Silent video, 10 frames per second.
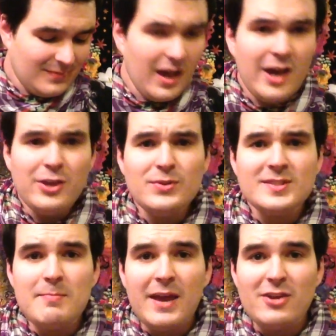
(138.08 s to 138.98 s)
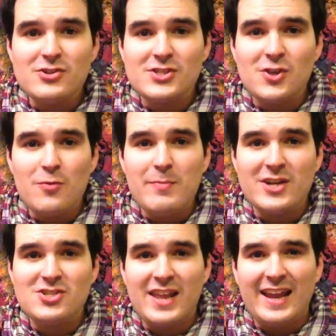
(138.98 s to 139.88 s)
I used the majors so
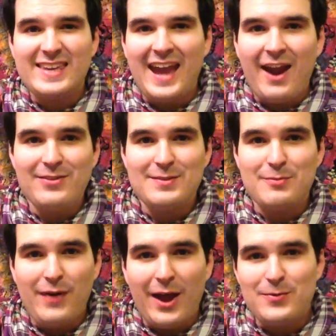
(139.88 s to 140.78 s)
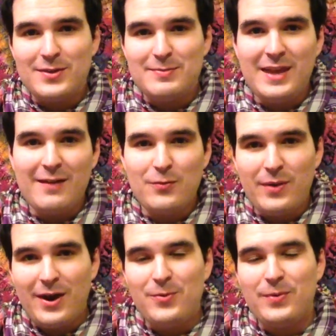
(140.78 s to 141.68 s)
much that I carried them around with me
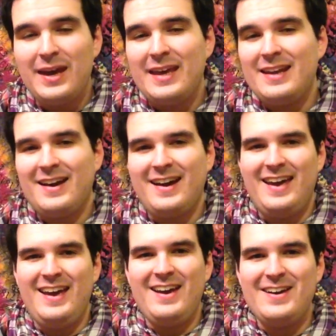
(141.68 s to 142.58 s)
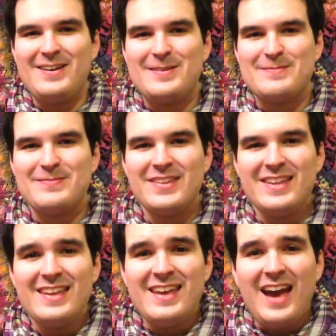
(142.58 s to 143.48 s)
everywhere I went. I
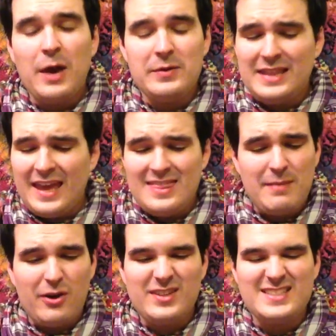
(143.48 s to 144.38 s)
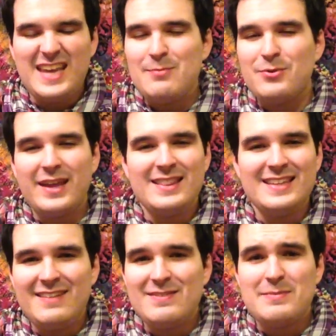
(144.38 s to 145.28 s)
would lay them out on the table and I'd
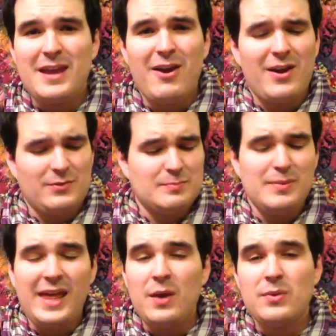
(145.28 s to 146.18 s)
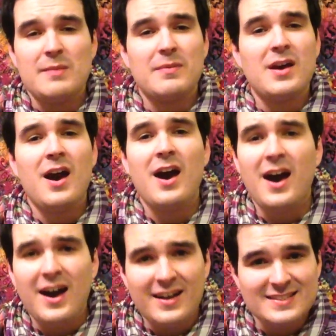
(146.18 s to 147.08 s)
leave them there, and I was playing with them
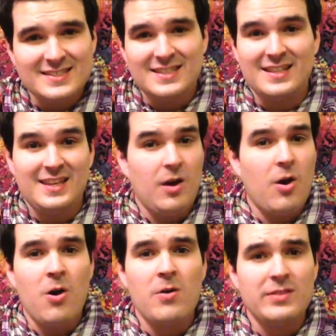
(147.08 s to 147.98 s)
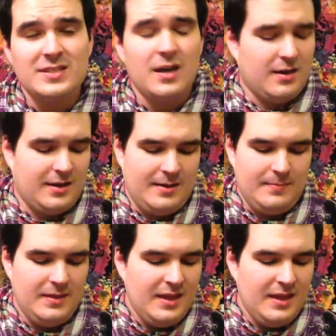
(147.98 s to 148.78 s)
constantly, all the time.